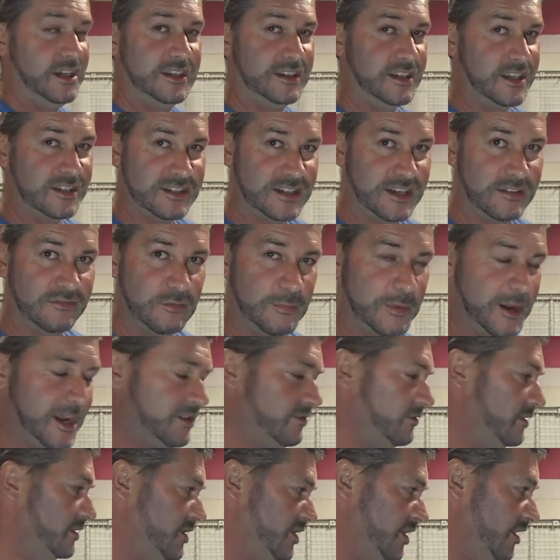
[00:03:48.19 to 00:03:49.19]
it doesn't have a
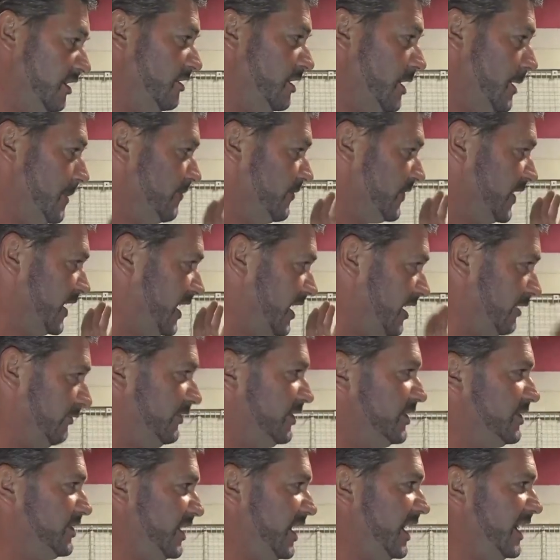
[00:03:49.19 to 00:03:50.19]
battery. So if
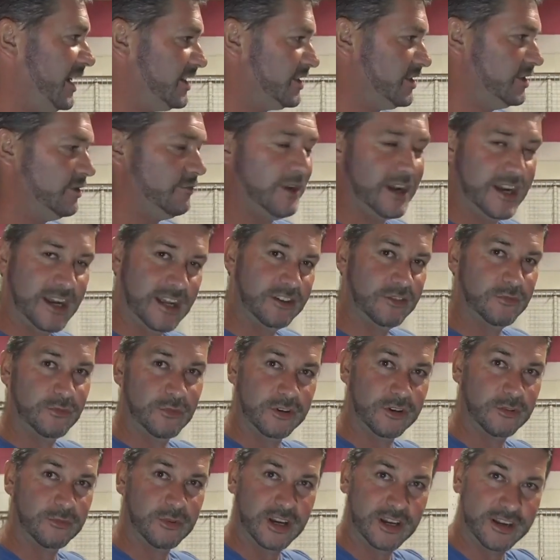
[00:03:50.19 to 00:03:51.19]
this car actually went
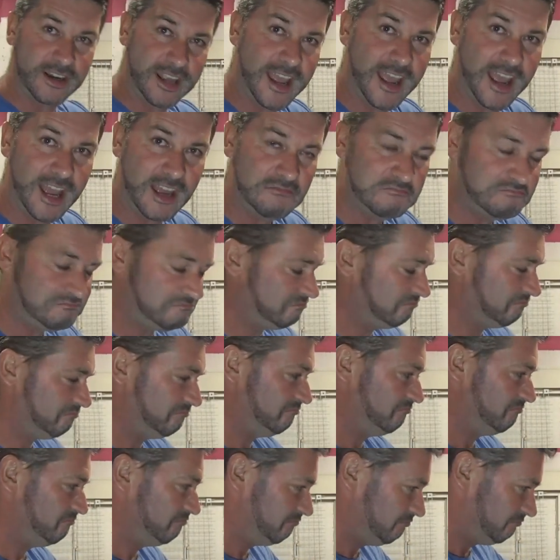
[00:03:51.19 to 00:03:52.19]
underwater right now,
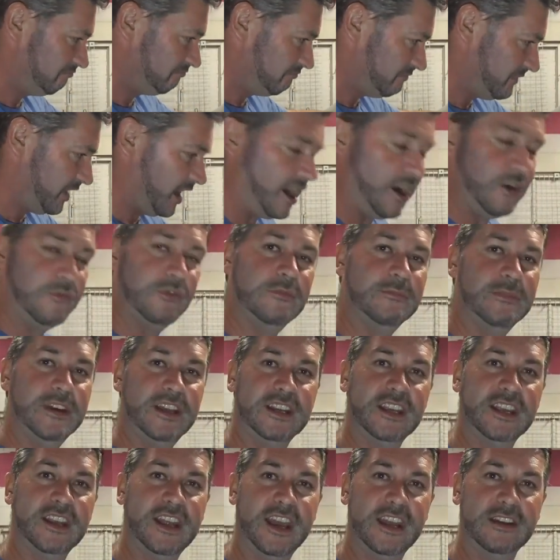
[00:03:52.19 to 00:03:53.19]
I wouldn't be
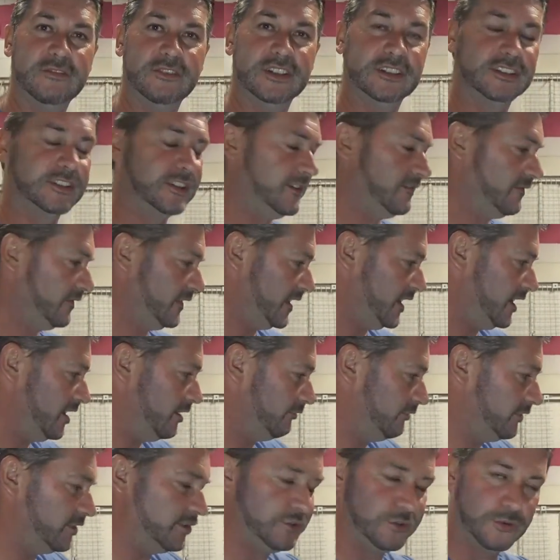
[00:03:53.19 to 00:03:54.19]
able to get out of it
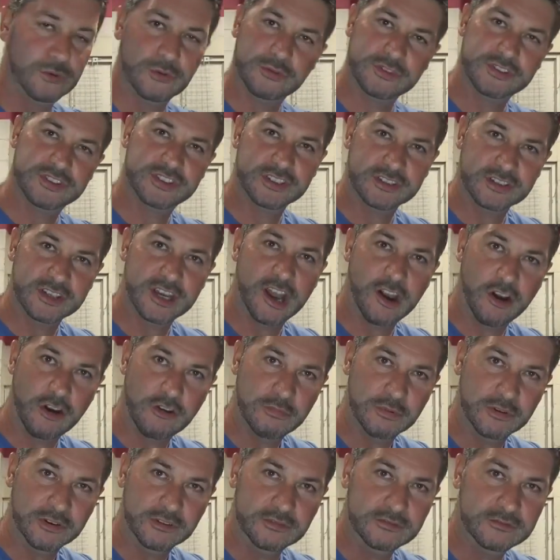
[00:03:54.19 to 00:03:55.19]
if the doors didn't
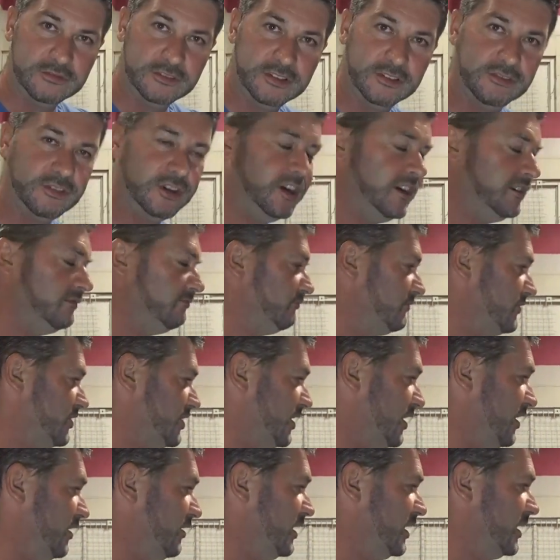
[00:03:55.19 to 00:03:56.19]
open. All right,
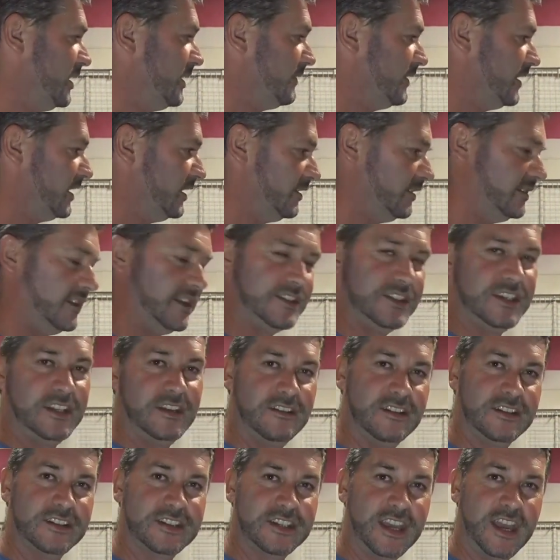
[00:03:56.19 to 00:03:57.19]
so let's get
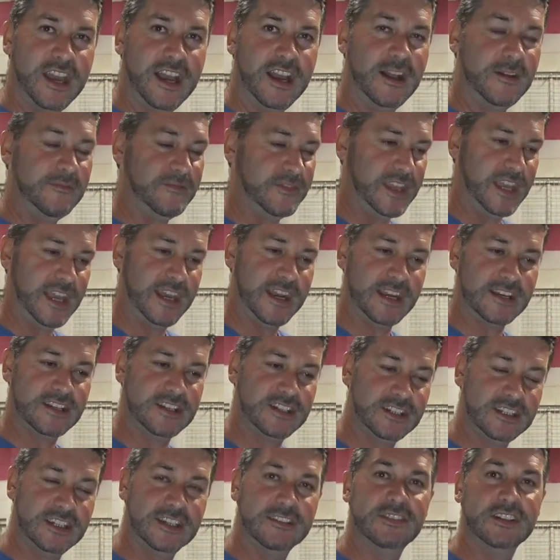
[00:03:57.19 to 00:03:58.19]
in this car and
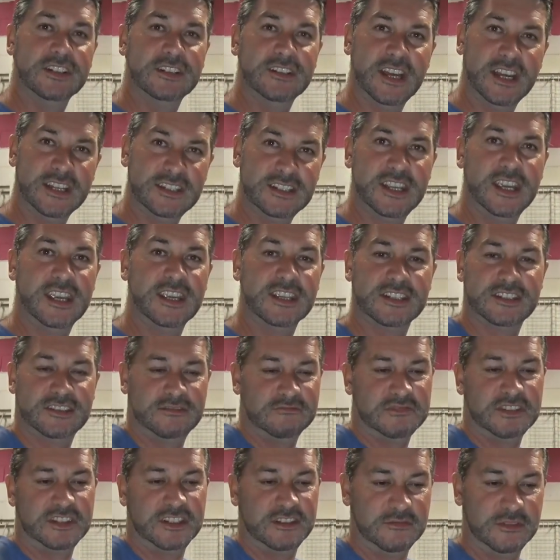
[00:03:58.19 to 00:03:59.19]
actually give it a test
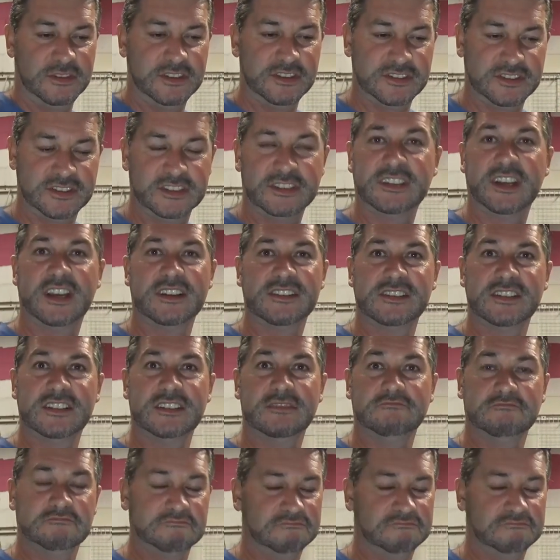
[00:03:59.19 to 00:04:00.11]
and see whether this thing does any,